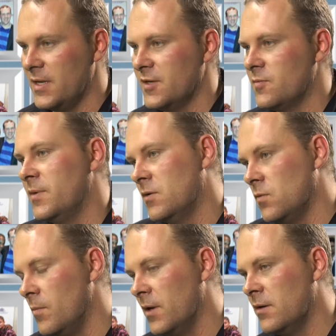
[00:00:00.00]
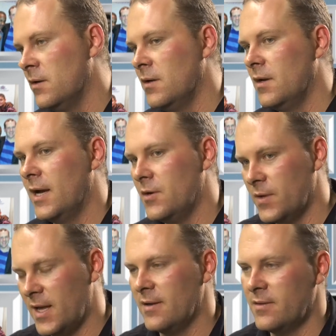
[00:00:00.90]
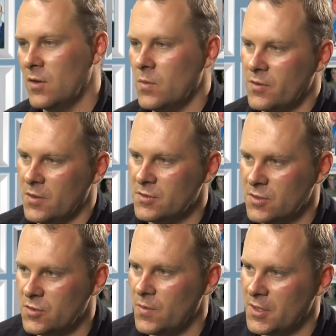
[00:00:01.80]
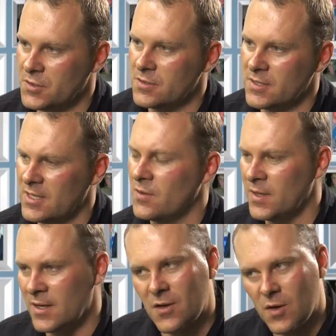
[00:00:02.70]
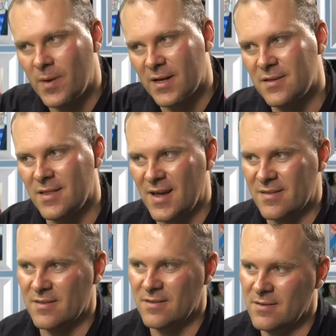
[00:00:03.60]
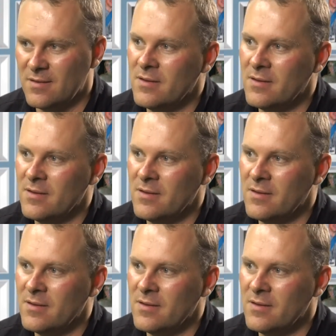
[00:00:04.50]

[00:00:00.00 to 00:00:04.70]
policemen and women, and who can deal with those situations. I think we need to go back to that.